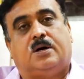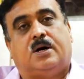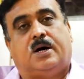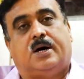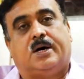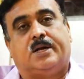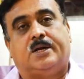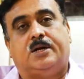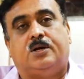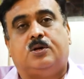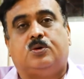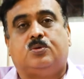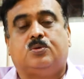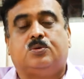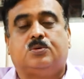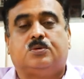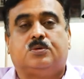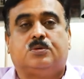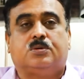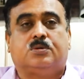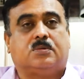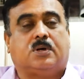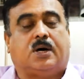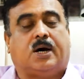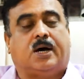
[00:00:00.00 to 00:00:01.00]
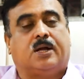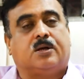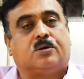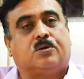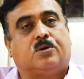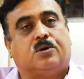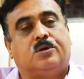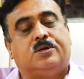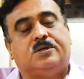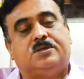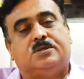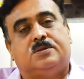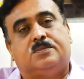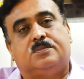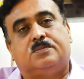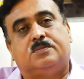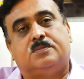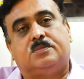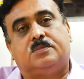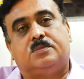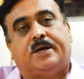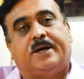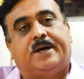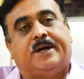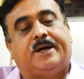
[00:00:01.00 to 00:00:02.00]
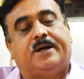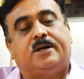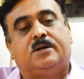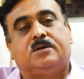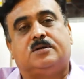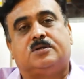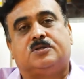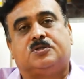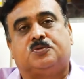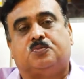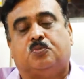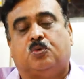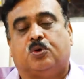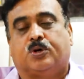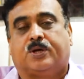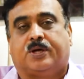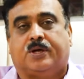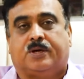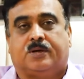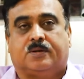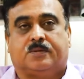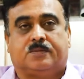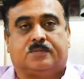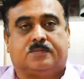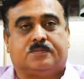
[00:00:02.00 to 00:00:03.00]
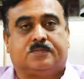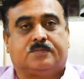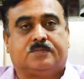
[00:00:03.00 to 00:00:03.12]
are into alcoholism and smoking.